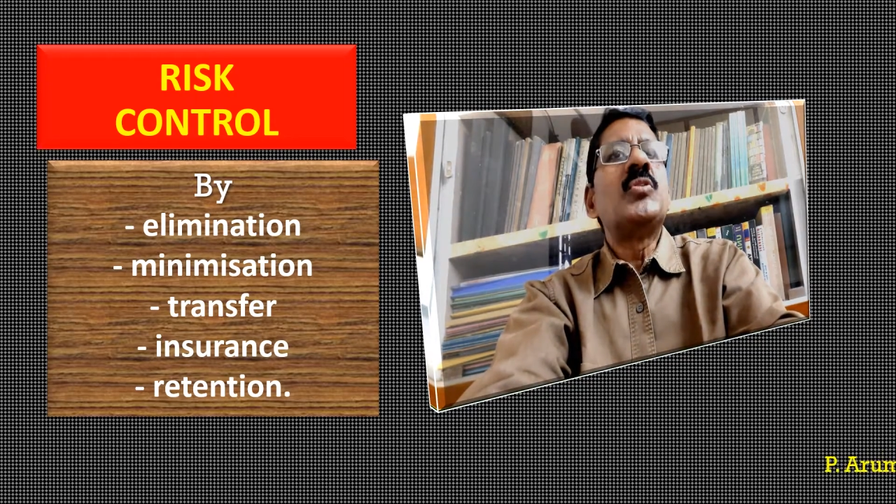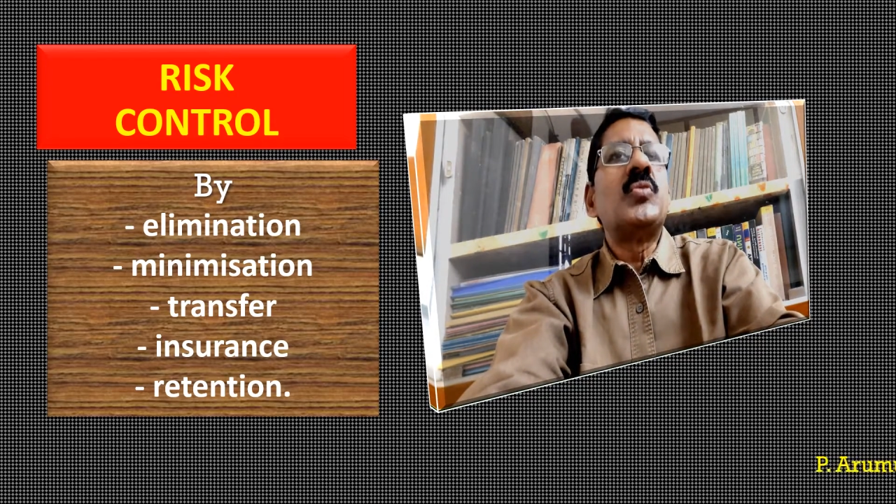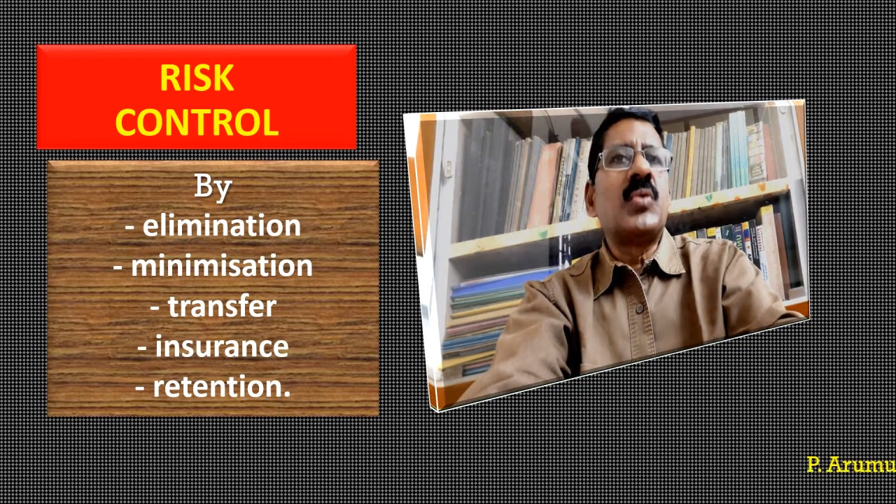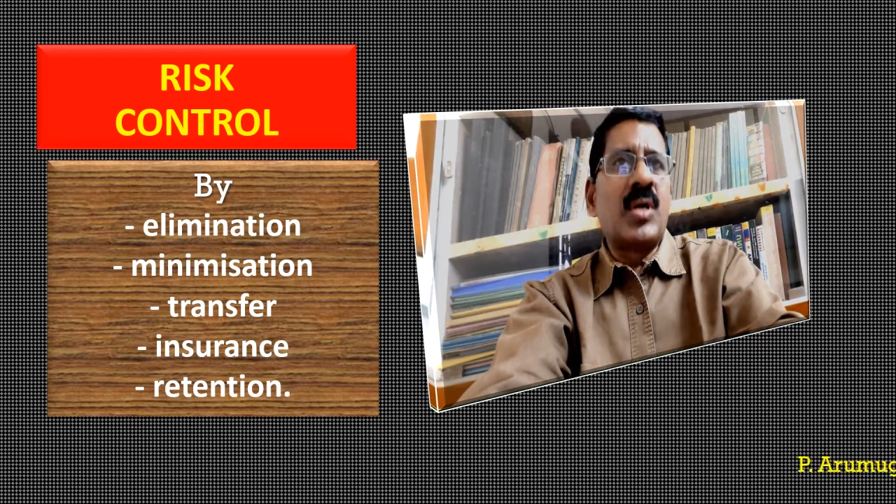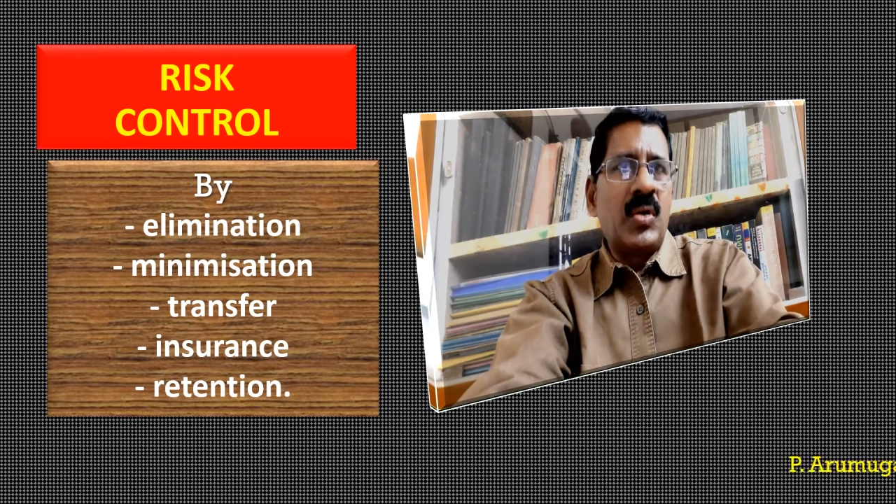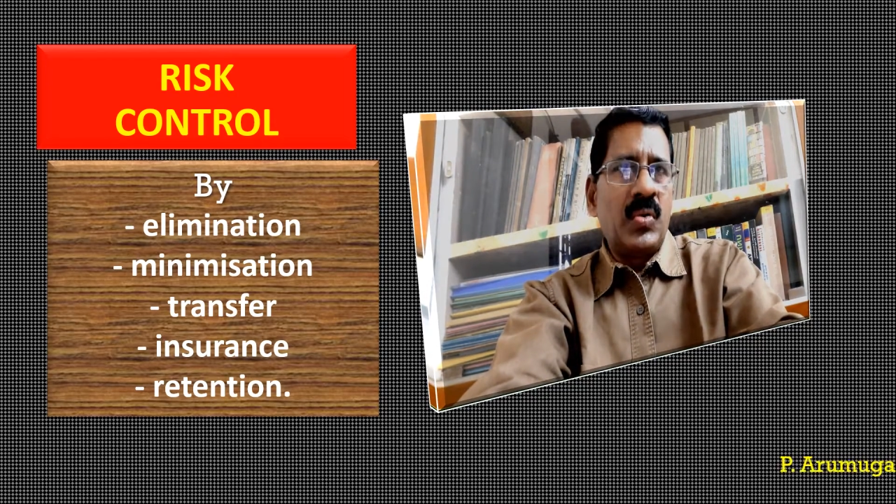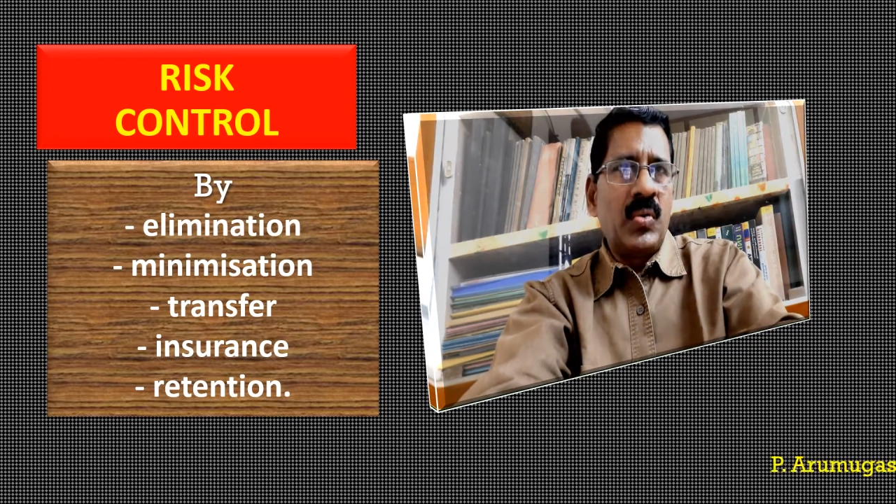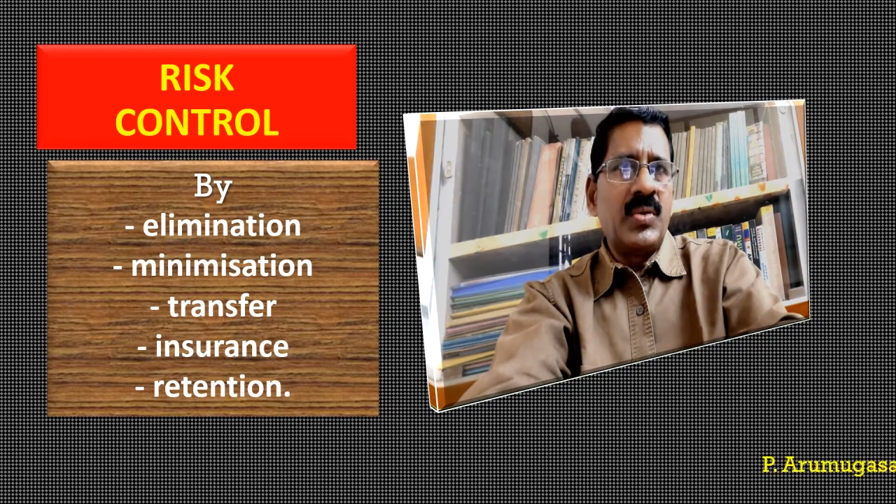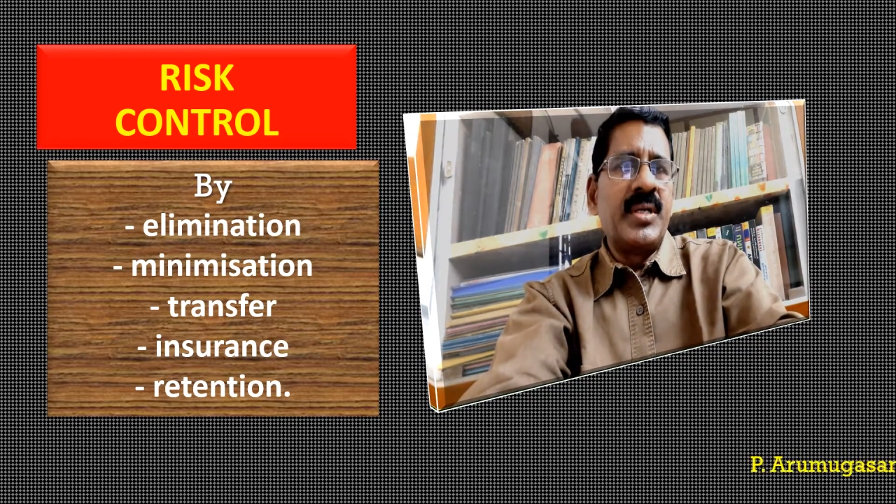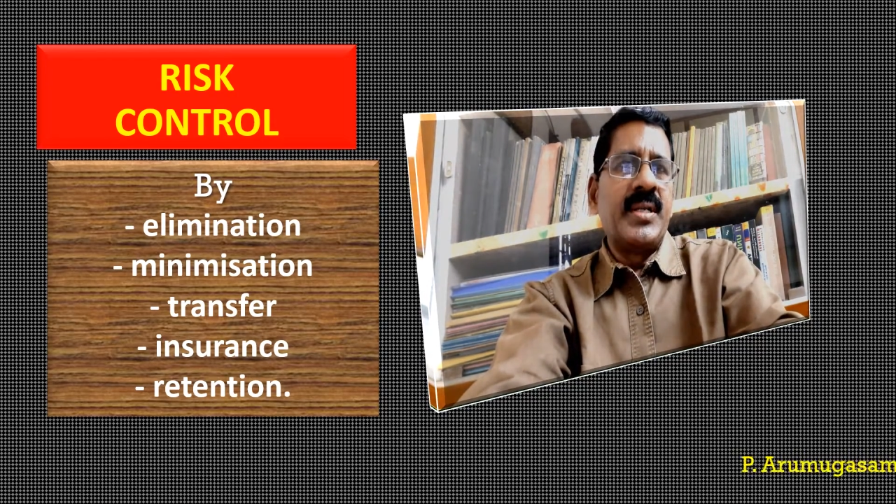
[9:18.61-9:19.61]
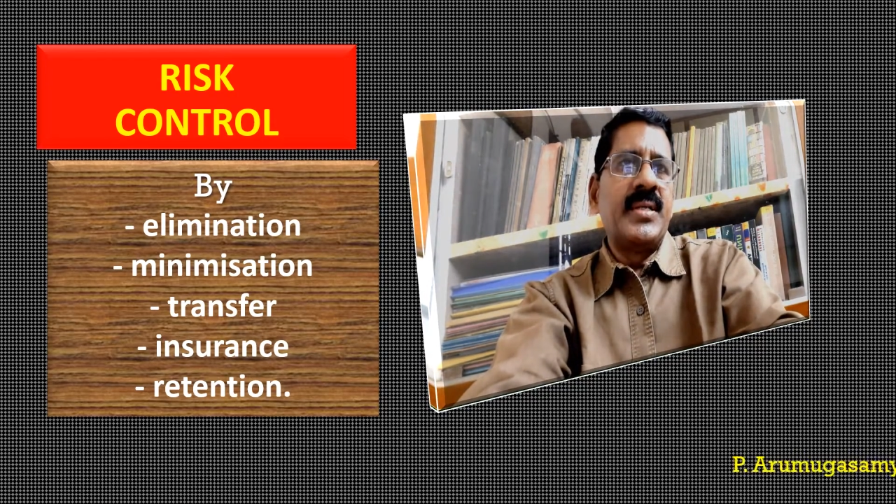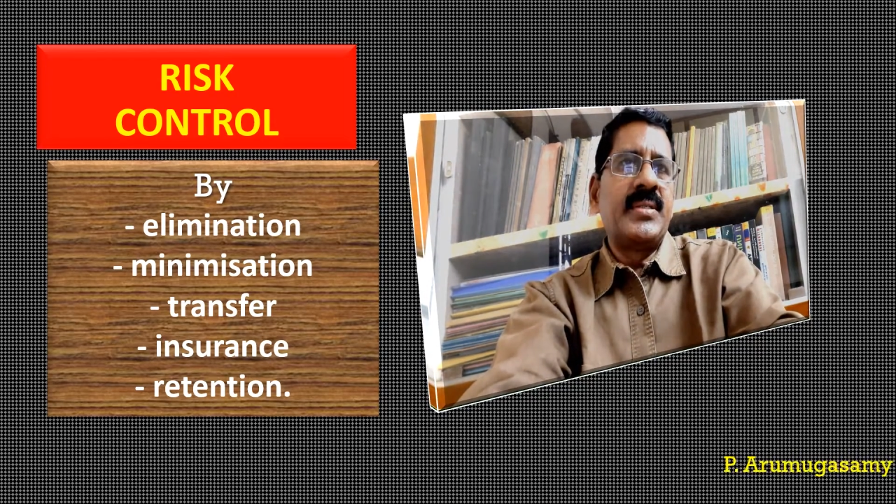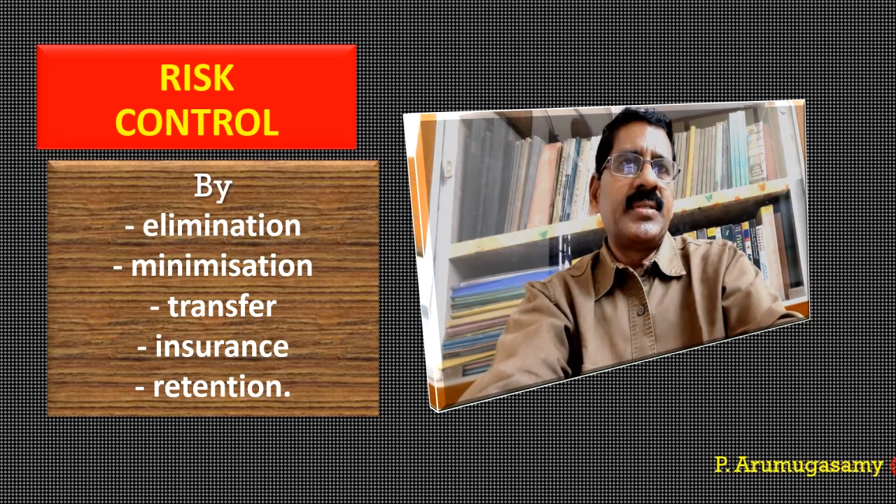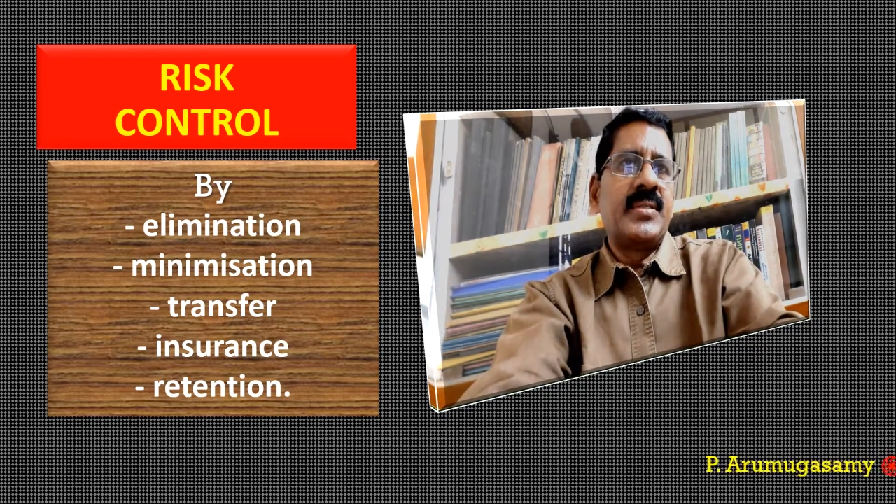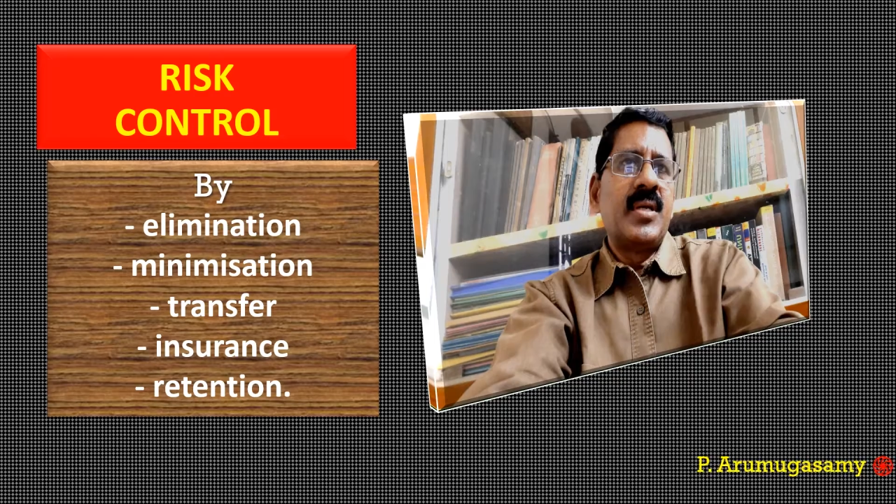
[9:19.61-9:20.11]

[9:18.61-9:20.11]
to control the risks